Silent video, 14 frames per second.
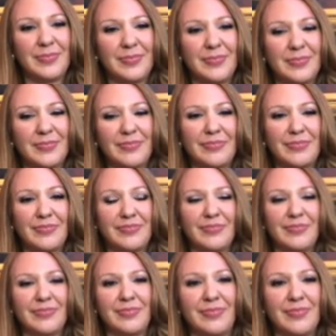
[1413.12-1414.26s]

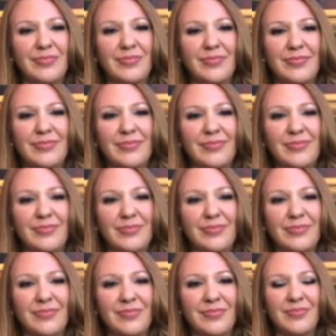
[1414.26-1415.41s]

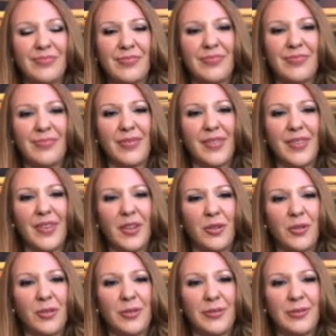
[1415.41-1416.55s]

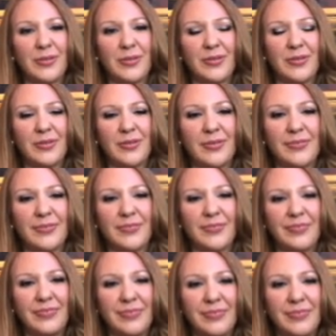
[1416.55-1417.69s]

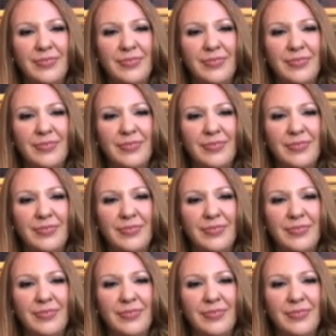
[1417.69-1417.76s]
[no speech]